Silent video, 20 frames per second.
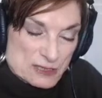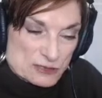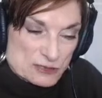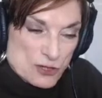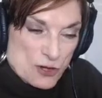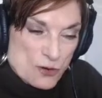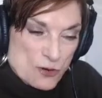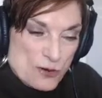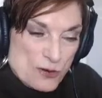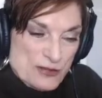
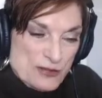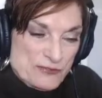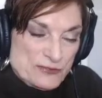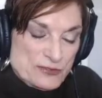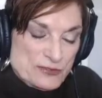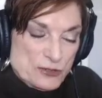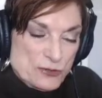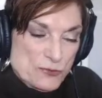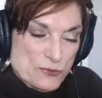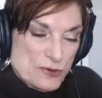So if
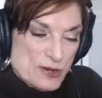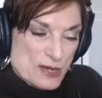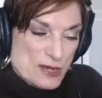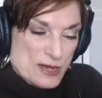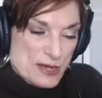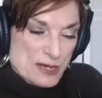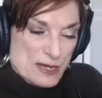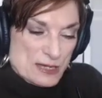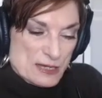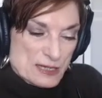
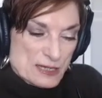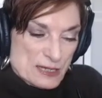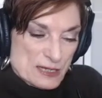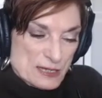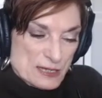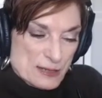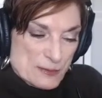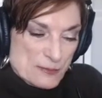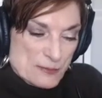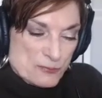
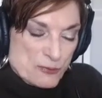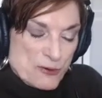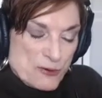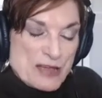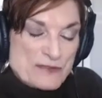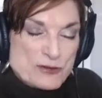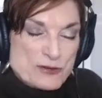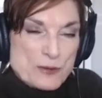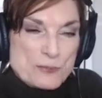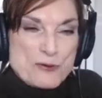
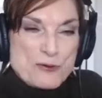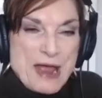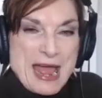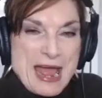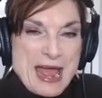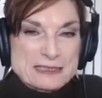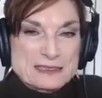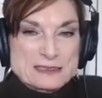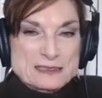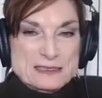your
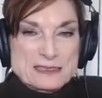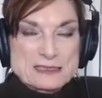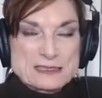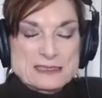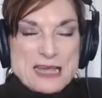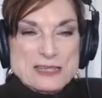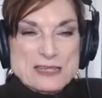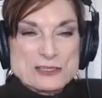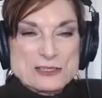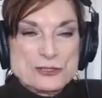practice is
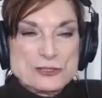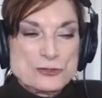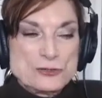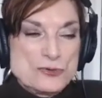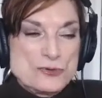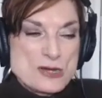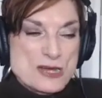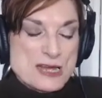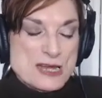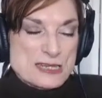that
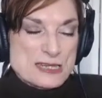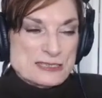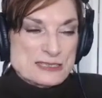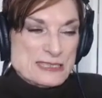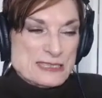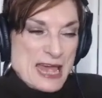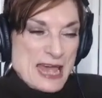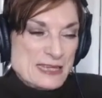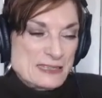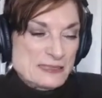you
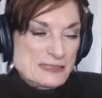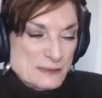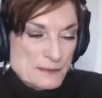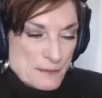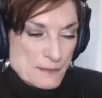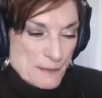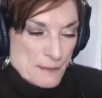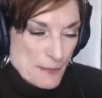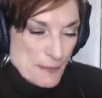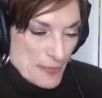send
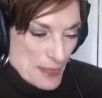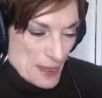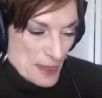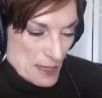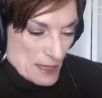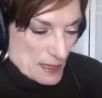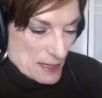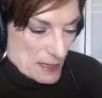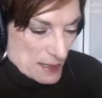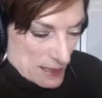
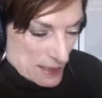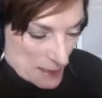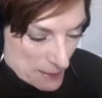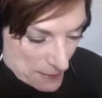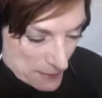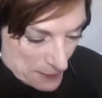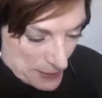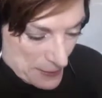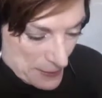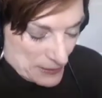
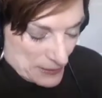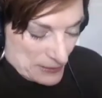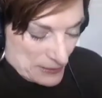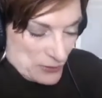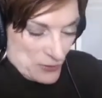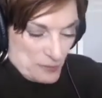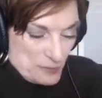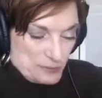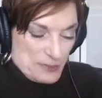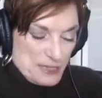people
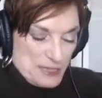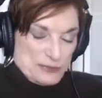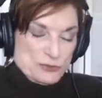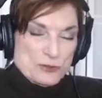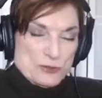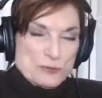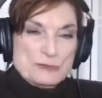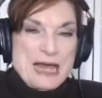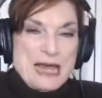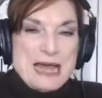into
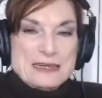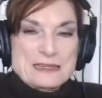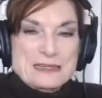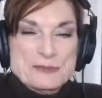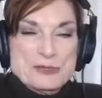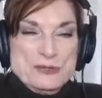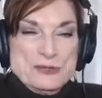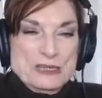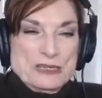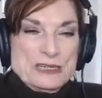a Black
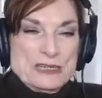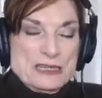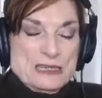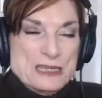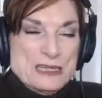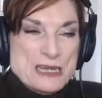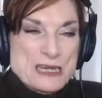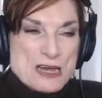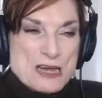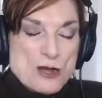
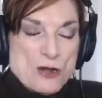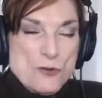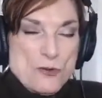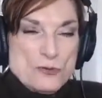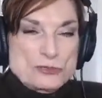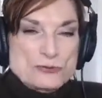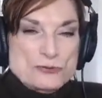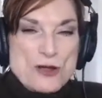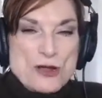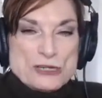community who
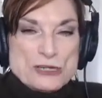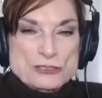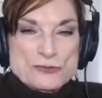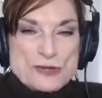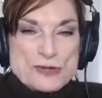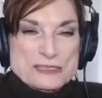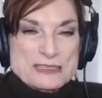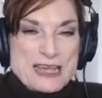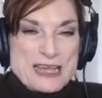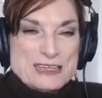are
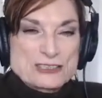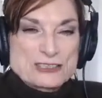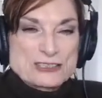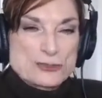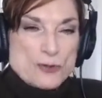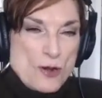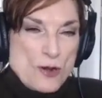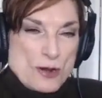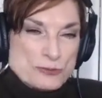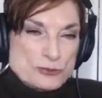dressed like
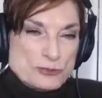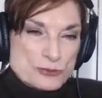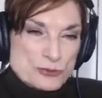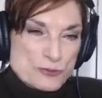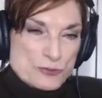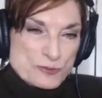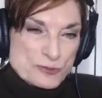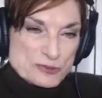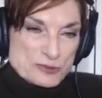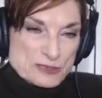
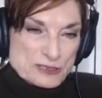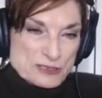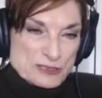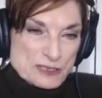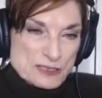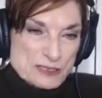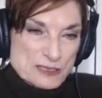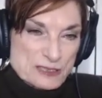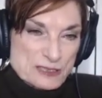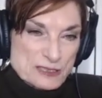stormtroopers,